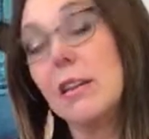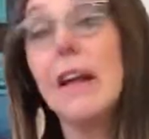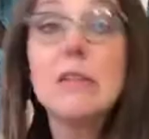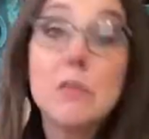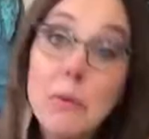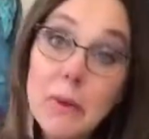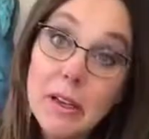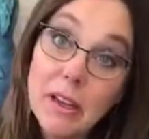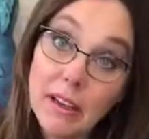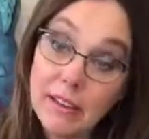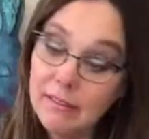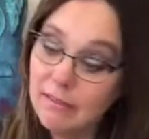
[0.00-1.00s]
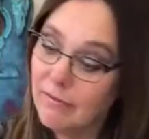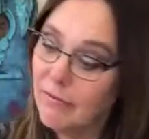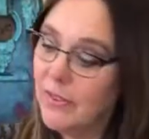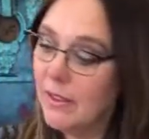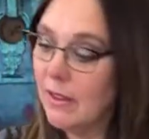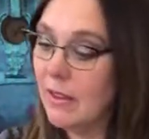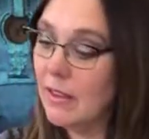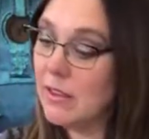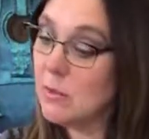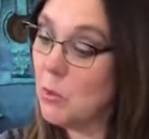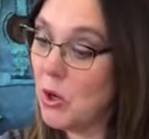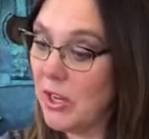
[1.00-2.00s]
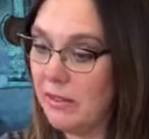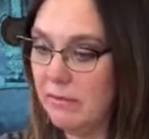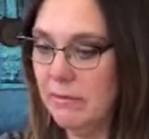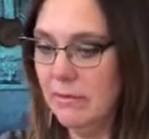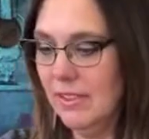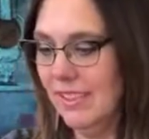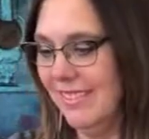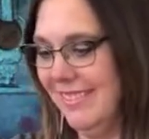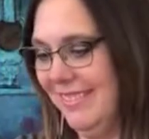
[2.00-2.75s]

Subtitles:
So that's what we did this morning. It